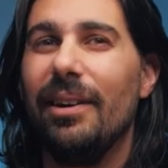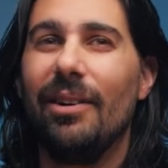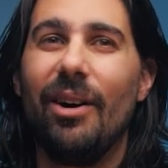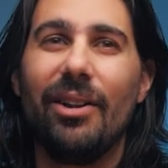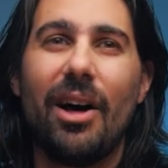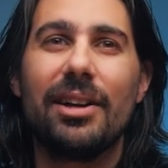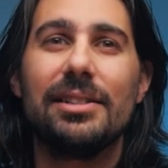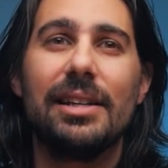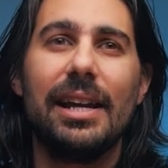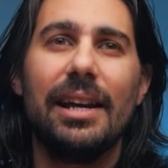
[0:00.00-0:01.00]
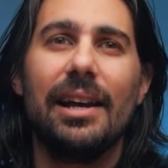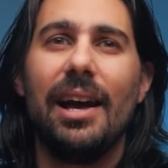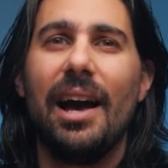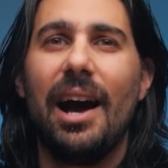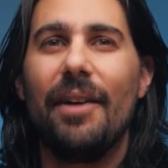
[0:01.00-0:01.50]
In all honesty,
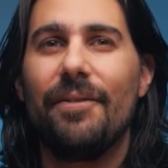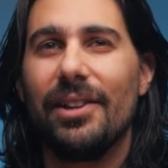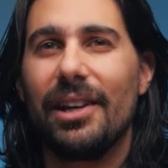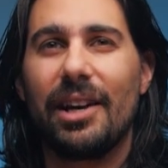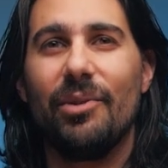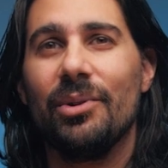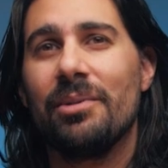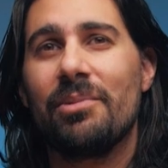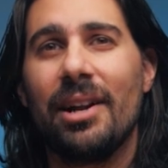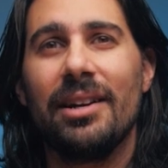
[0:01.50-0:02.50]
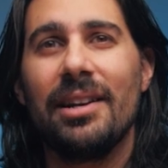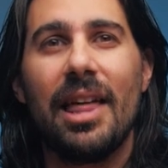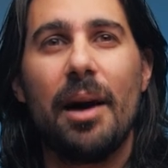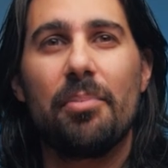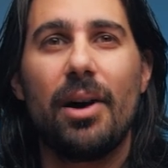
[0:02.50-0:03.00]
I feel like I've only run into
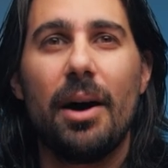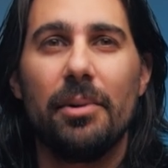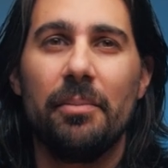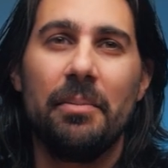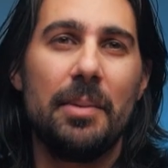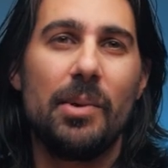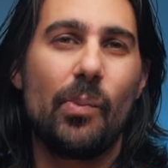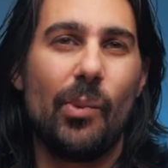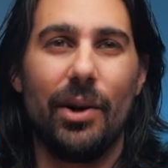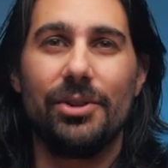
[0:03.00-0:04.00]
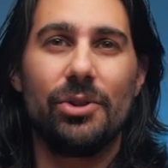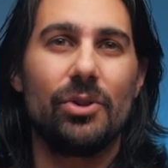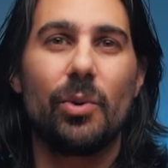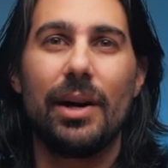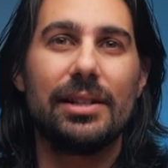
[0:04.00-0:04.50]
that problem maybe once or
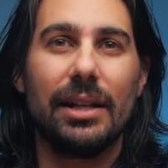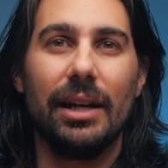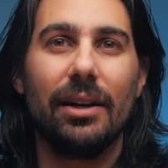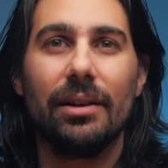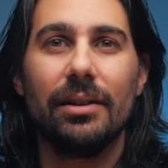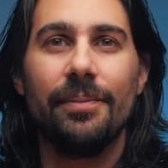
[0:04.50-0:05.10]
twice a year.